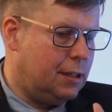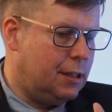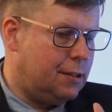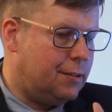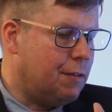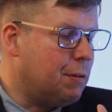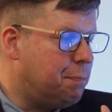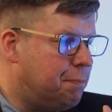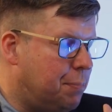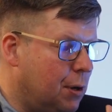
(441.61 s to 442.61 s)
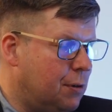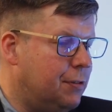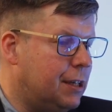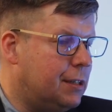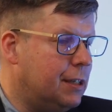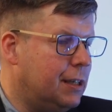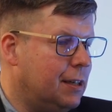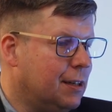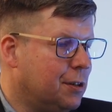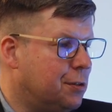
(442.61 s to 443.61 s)
it's never
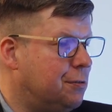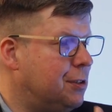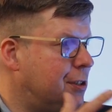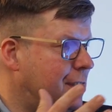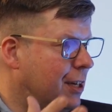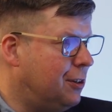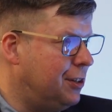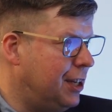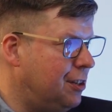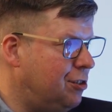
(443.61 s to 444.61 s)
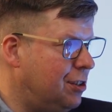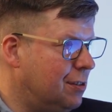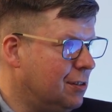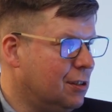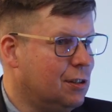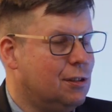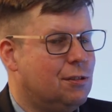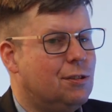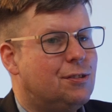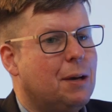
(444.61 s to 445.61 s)
perfectly converting all the energy.
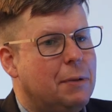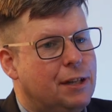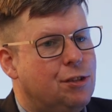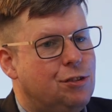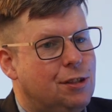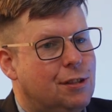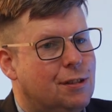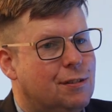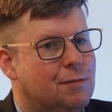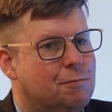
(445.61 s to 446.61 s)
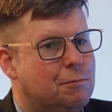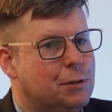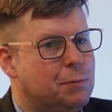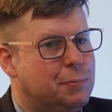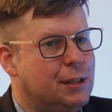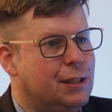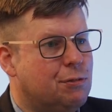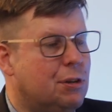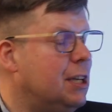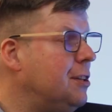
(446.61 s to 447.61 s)
So some energy will be
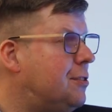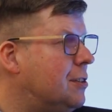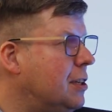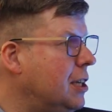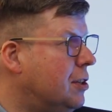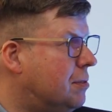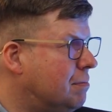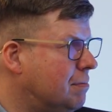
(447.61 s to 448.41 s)
released in heat,